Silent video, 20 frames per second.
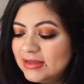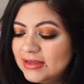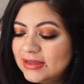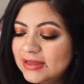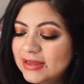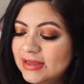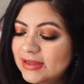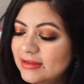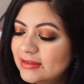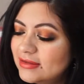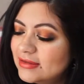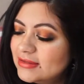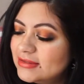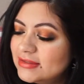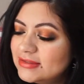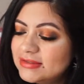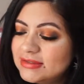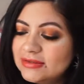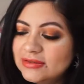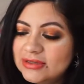Again, this
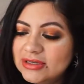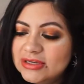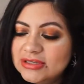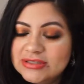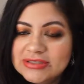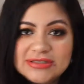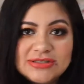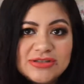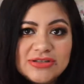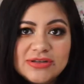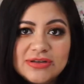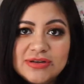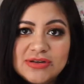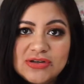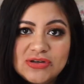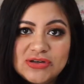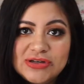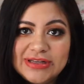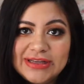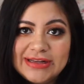is a Lange
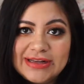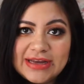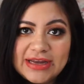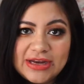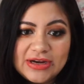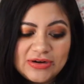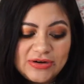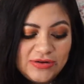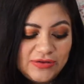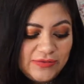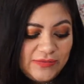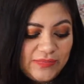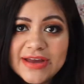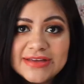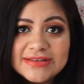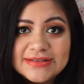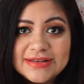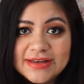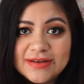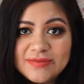curling iron. If you
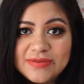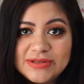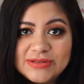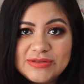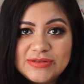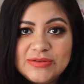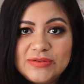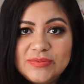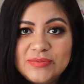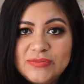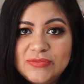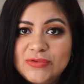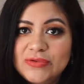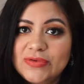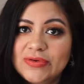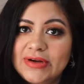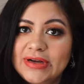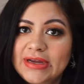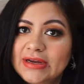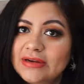guys like me to do more
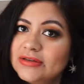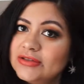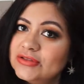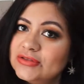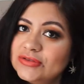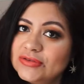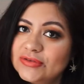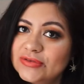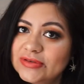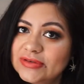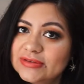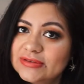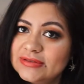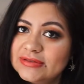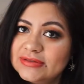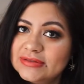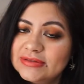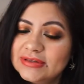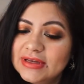hair tutorials,